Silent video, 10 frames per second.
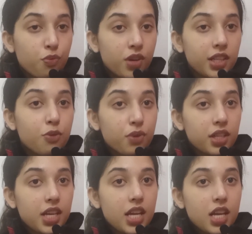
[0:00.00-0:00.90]

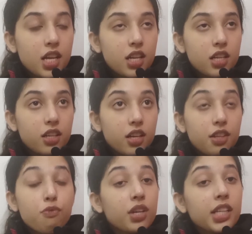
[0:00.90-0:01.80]
really, they're
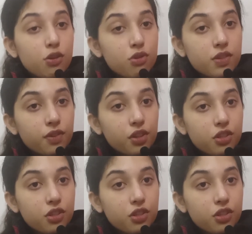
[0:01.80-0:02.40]
really useful.